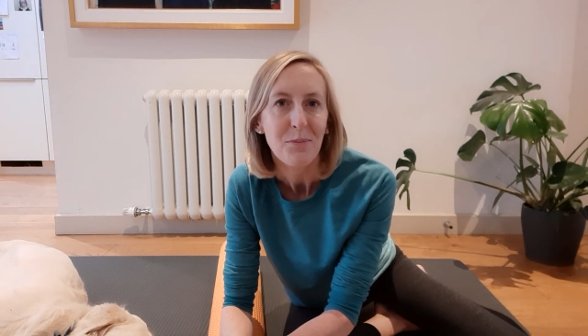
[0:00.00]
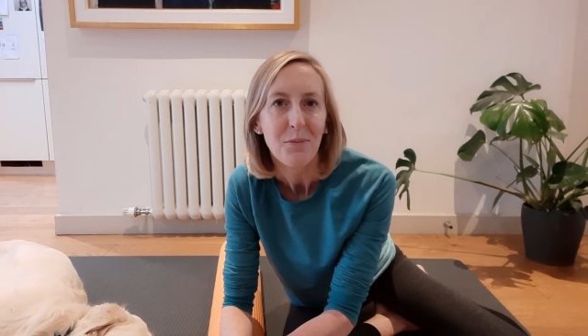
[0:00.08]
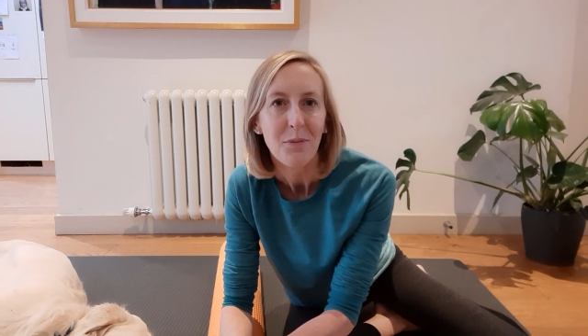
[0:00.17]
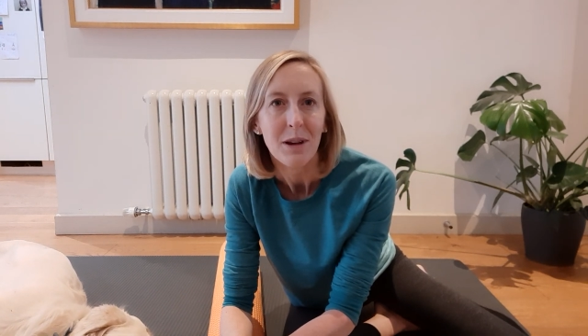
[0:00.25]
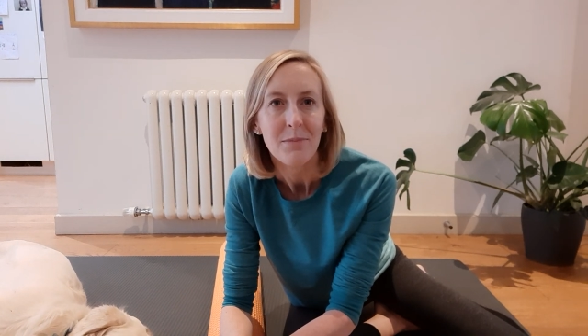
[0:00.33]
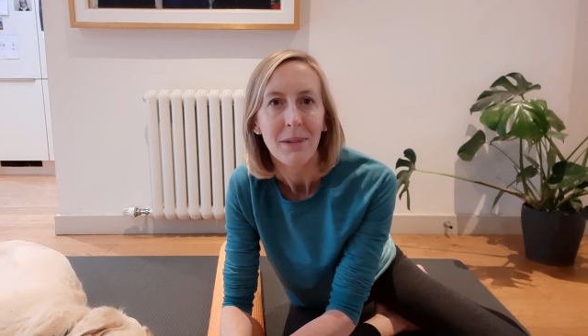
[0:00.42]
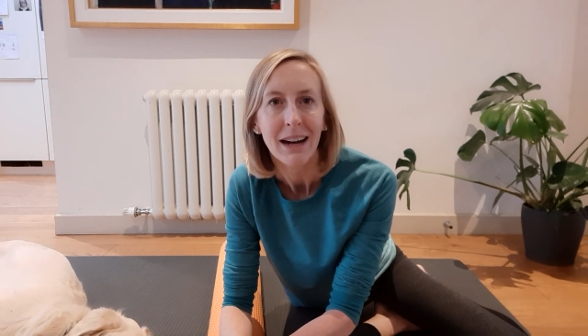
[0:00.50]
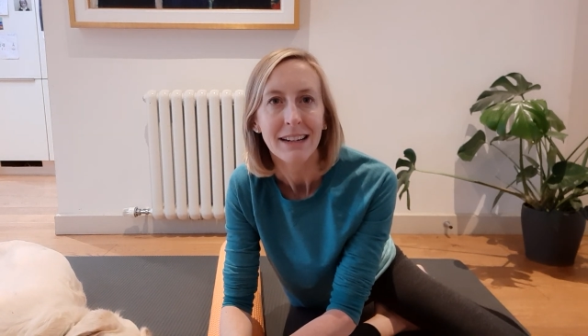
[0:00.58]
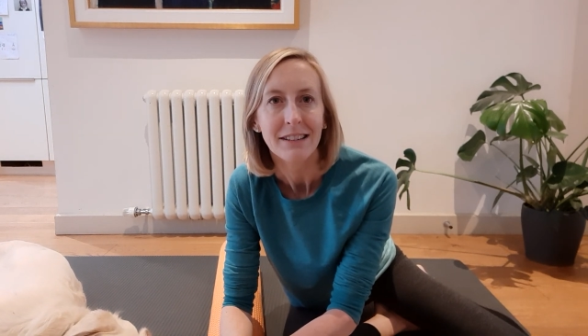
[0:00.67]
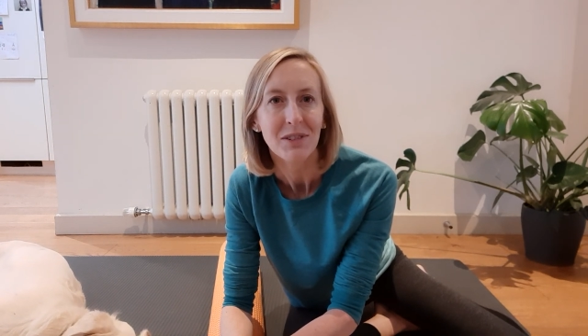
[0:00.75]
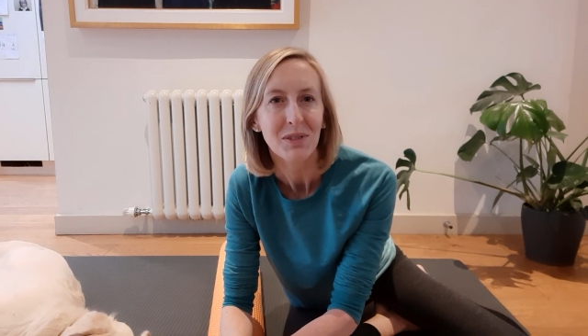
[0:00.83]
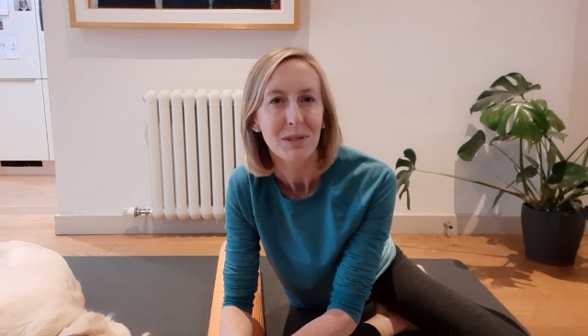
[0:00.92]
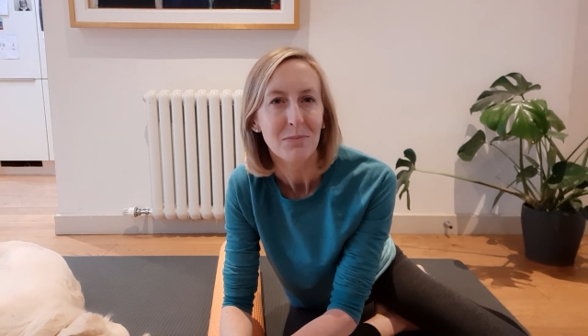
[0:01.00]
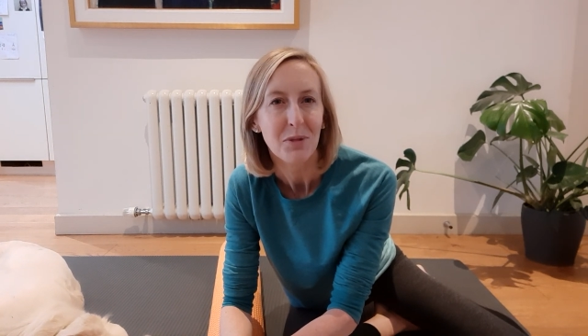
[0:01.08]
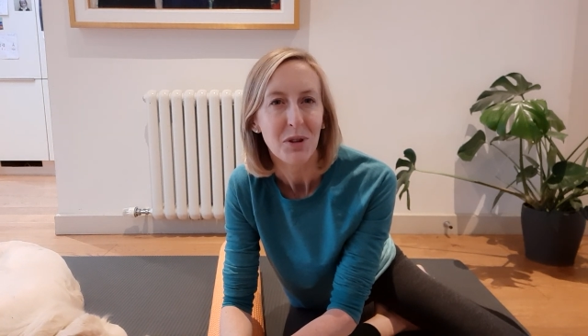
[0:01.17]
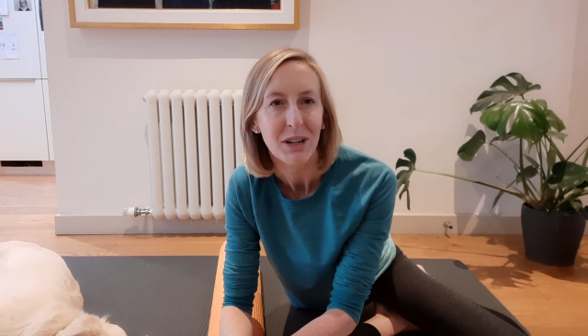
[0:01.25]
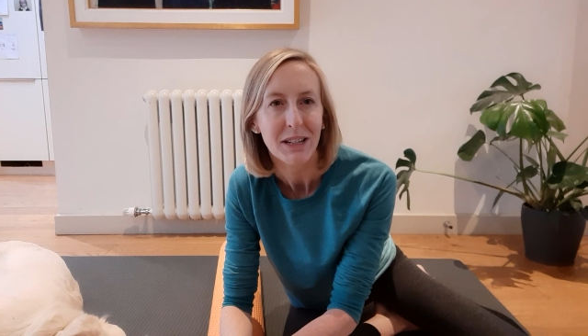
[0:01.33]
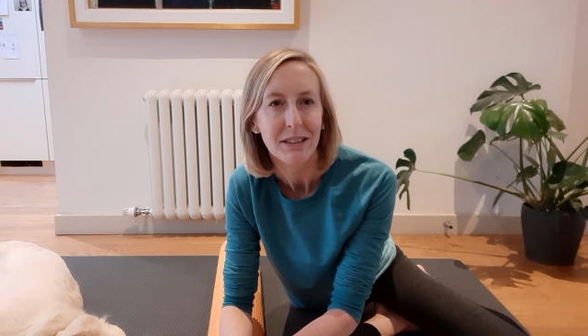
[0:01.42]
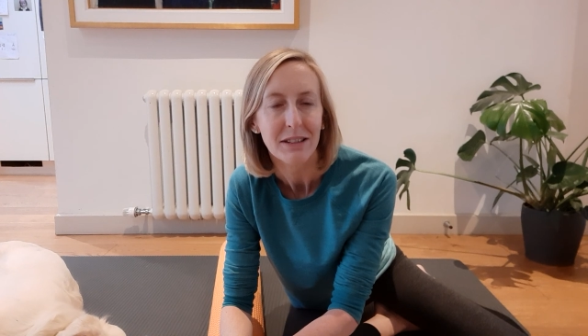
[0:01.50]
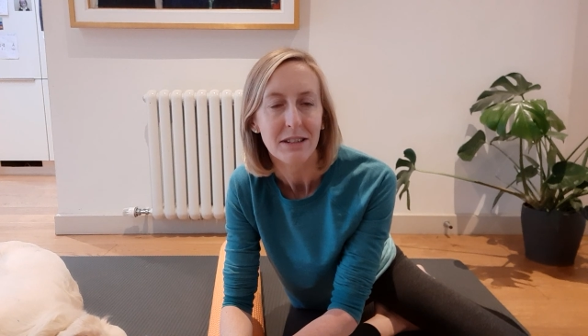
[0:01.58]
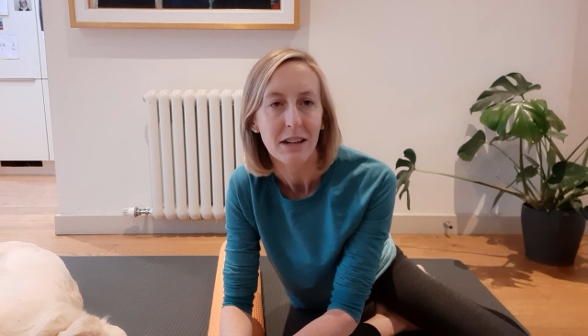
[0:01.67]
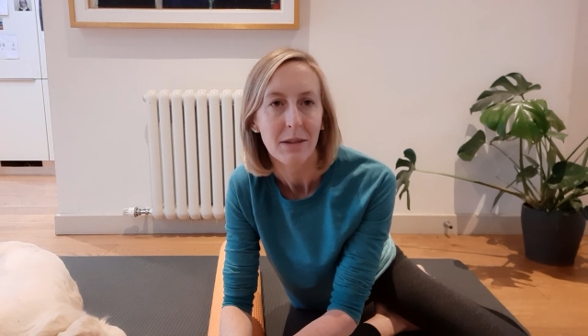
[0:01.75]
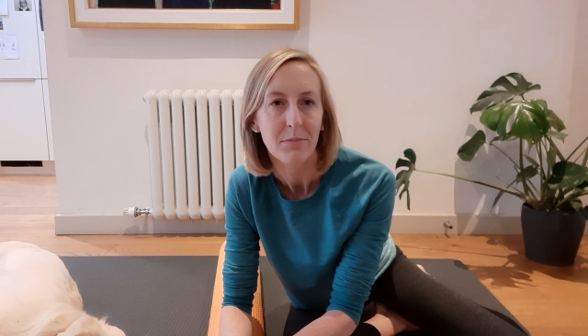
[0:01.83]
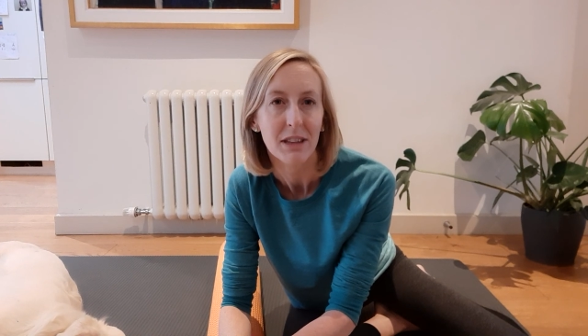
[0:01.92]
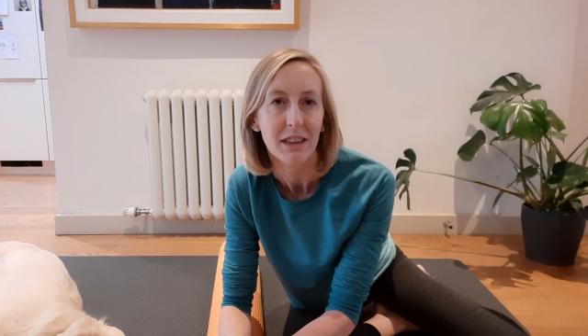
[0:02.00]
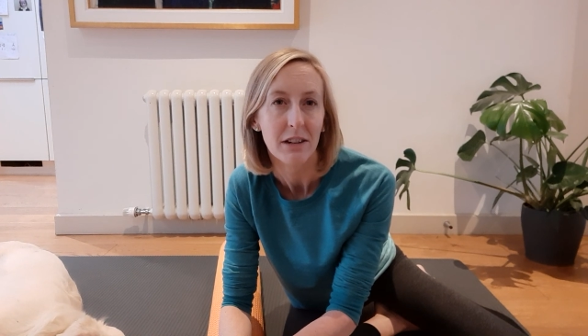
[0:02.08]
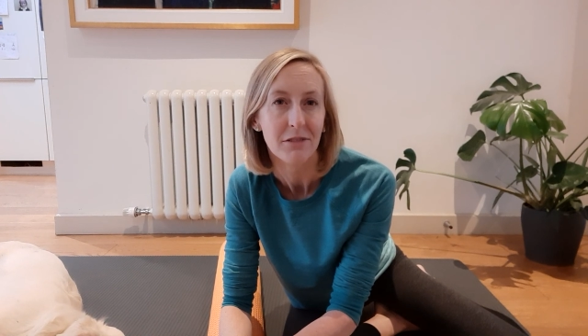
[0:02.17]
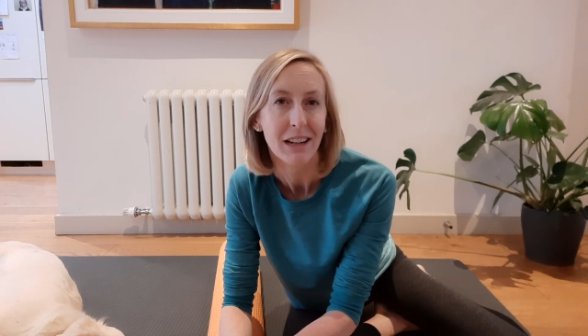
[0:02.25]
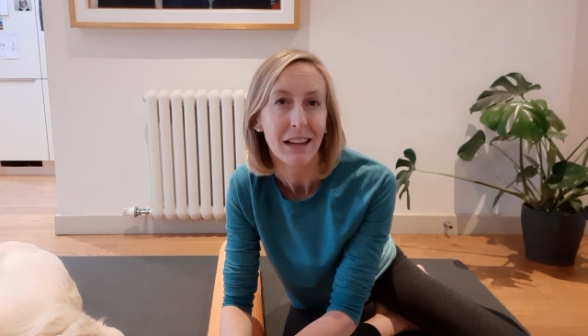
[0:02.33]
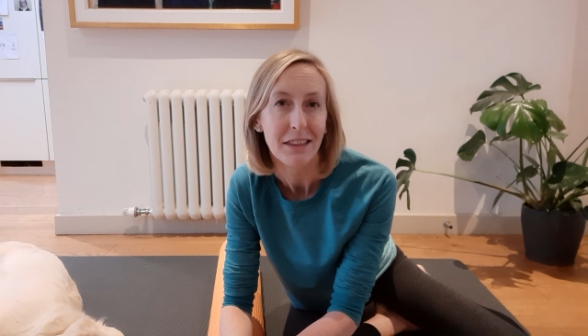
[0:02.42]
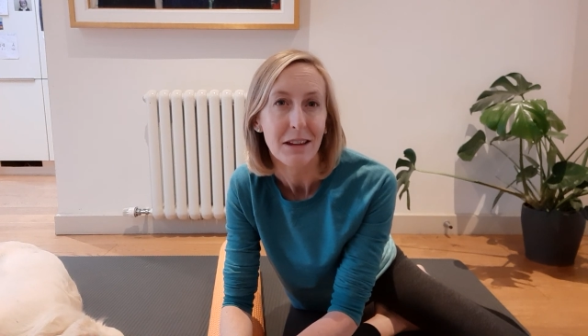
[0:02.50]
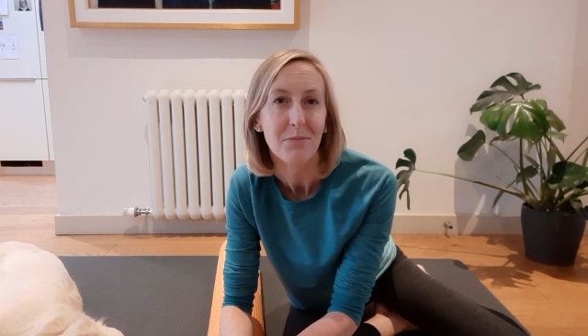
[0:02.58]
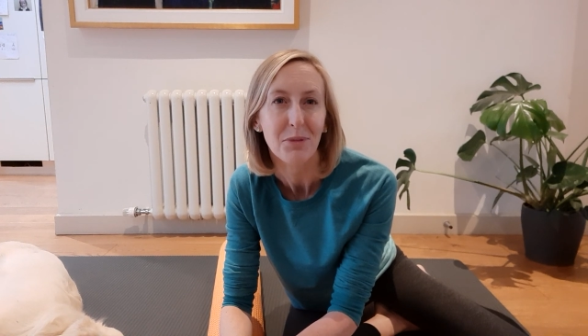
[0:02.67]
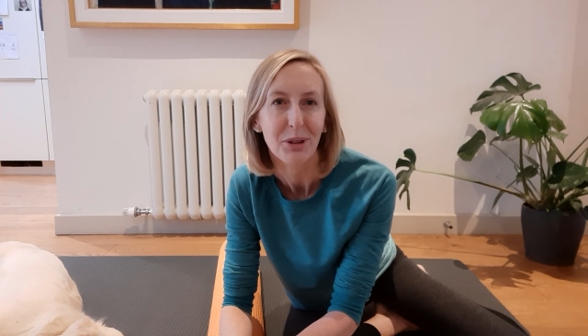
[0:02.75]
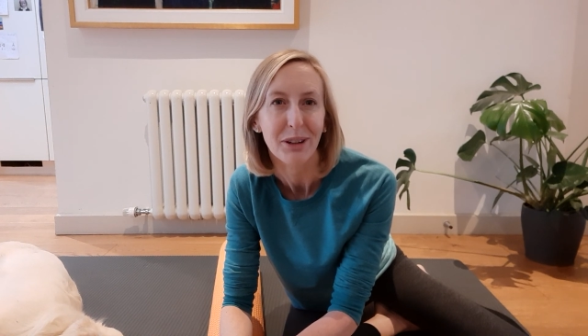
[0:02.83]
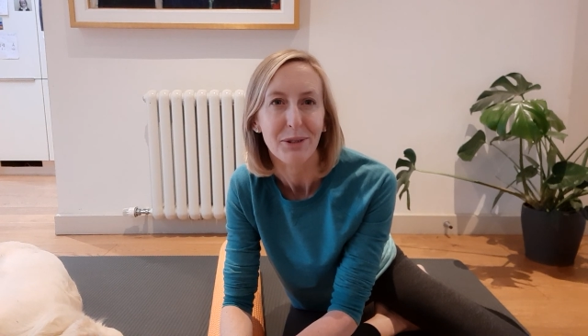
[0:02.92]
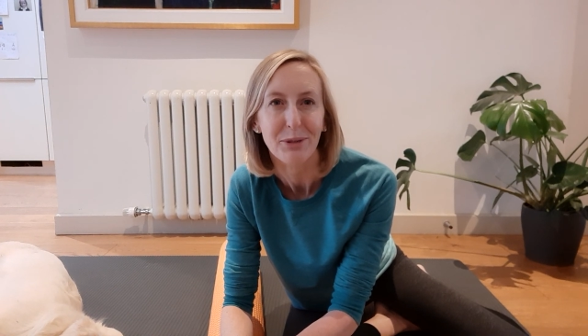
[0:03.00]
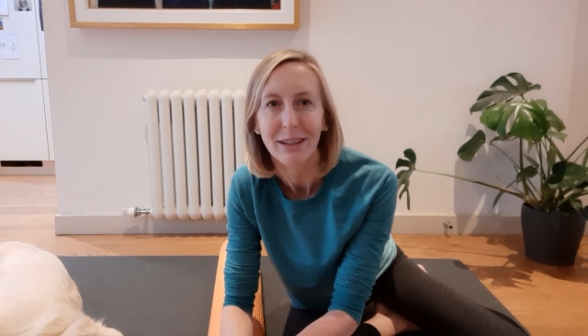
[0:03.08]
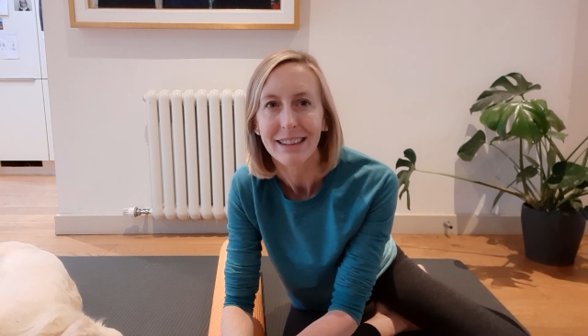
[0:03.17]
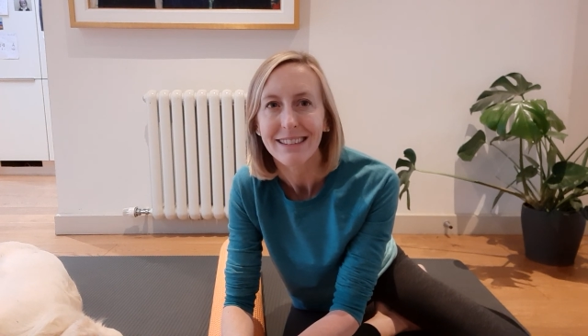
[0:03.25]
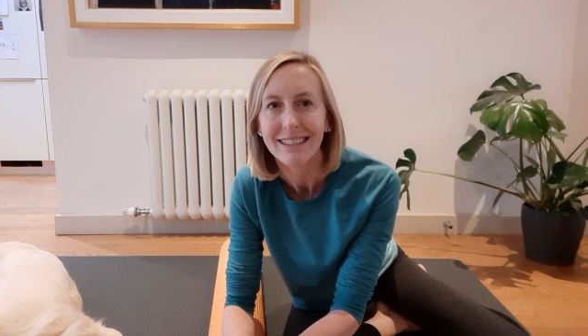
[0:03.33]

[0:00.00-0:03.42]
We might do some more another time, but they're really the important ones.